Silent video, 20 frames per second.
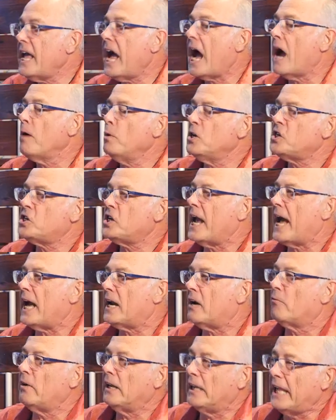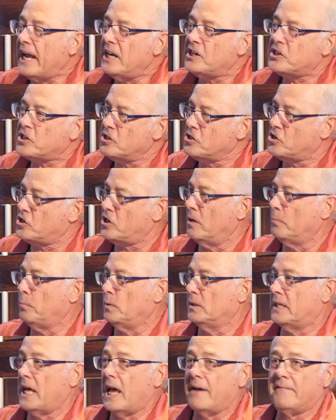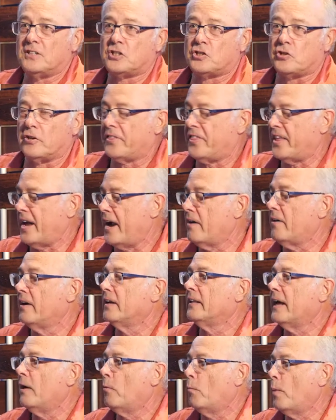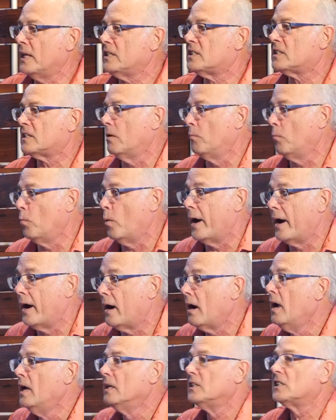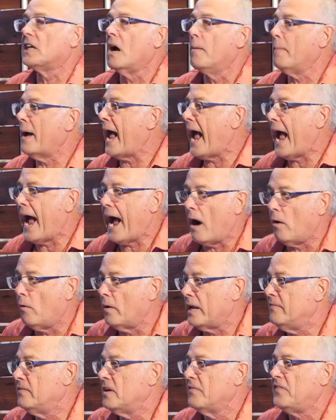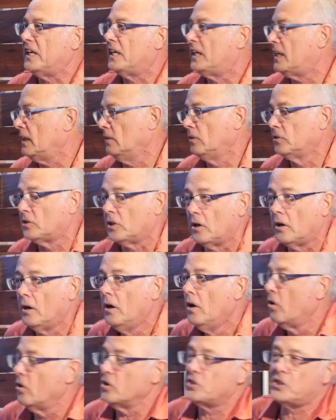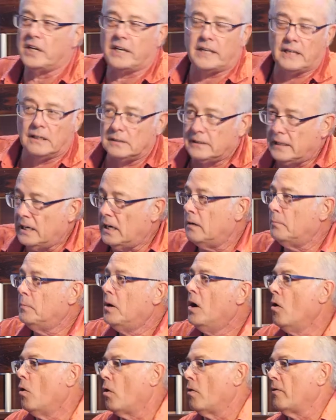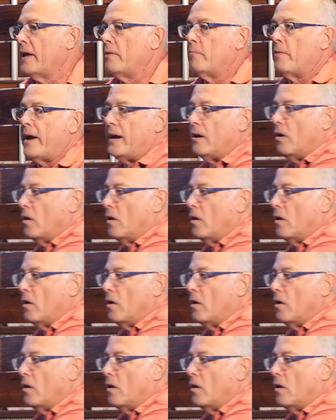Yeah, I wish she had a relationship with David Strathairn that went somewhere somehow. Even if he killed her, or she killed him, or they ran